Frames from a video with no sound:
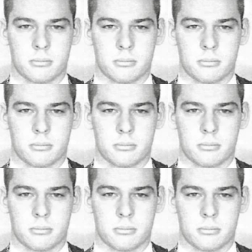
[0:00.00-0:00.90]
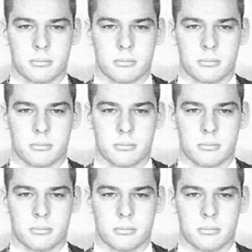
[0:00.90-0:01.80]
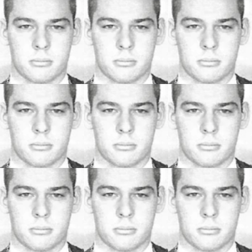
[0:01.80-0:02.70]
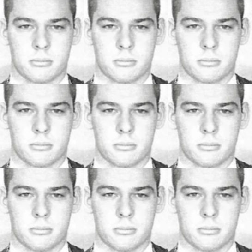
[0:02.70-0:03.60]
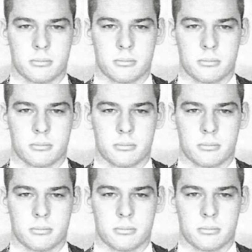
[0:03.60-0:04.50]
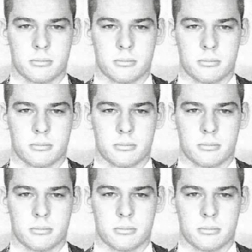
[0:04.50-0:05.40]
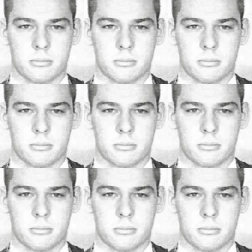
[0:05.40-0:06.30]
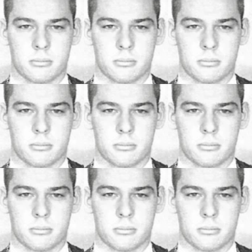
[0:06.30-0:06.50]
This is a still picture; no speech is visible.